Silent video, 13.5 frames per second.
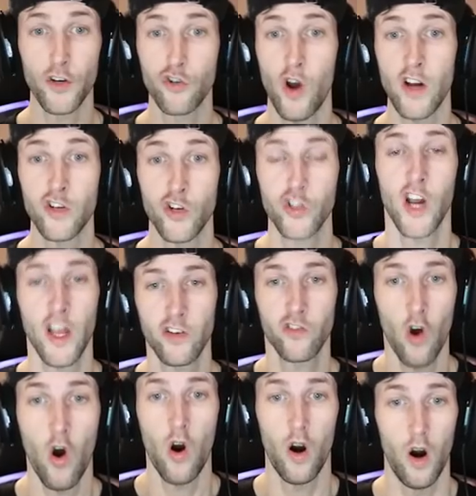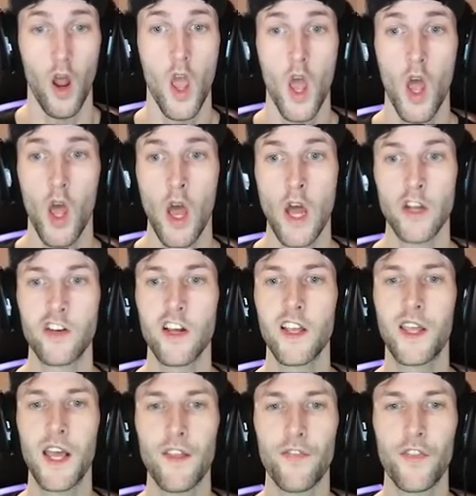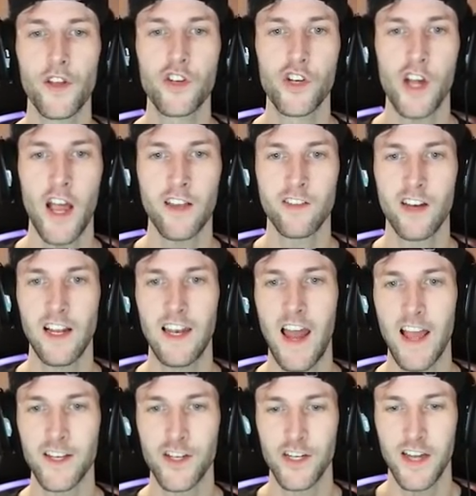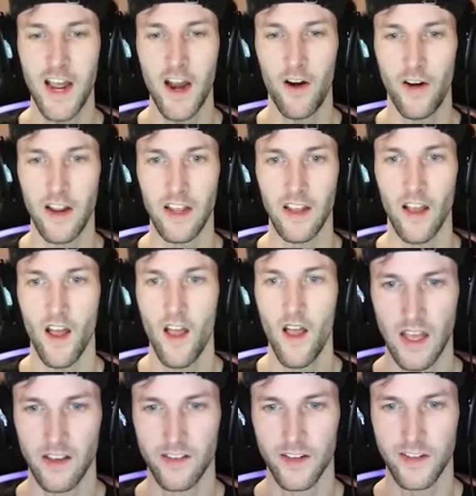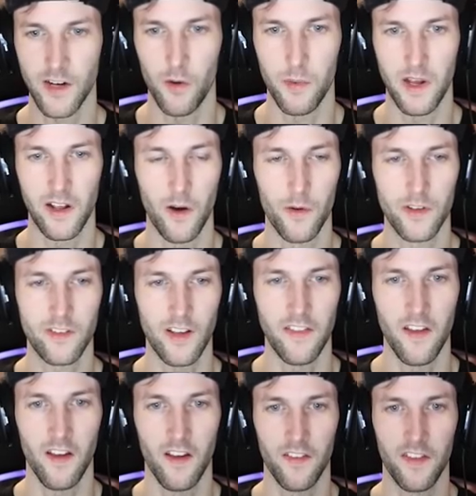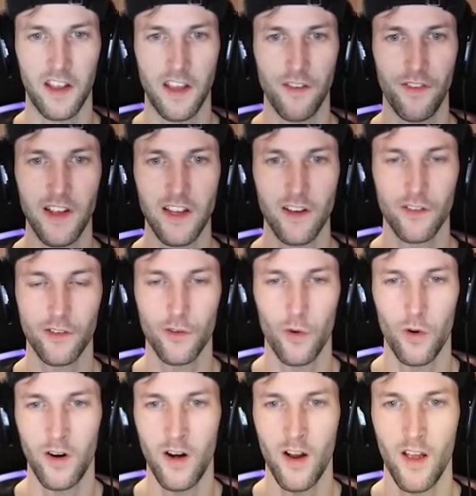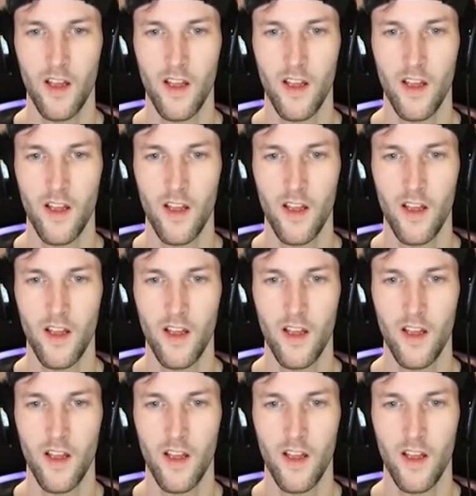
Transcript: the treasure chests are to get the chest legendary. Is it telling me to go inside the convenience store?